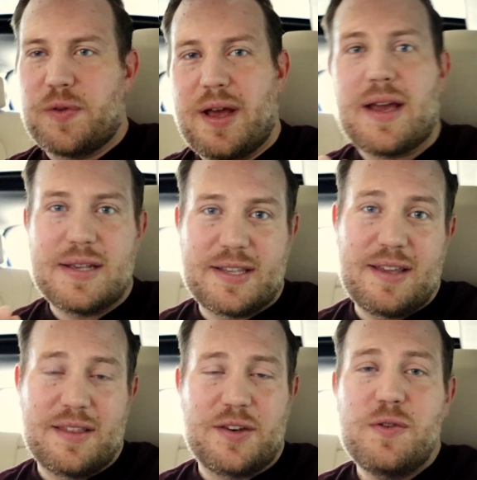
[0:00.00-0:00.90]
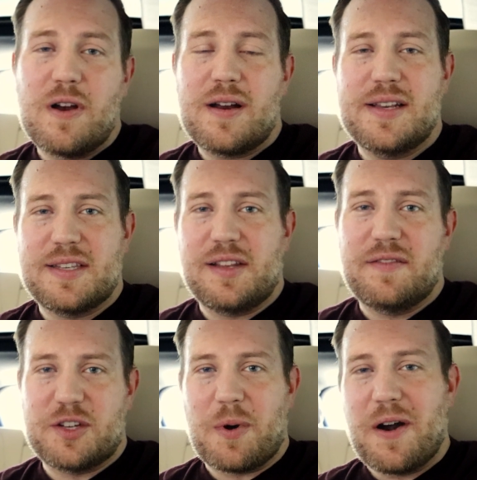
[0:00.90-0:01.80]
like I said, the new car gets
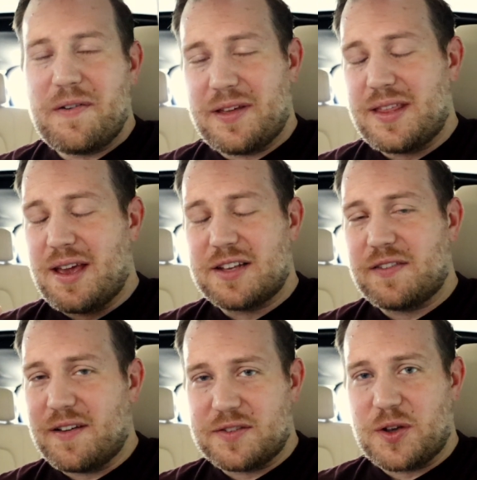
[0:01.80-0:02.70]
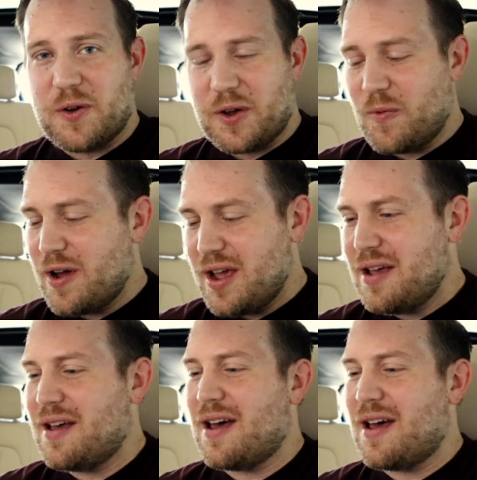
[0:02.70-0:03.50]
delivered tomorrow and the X5 is going away.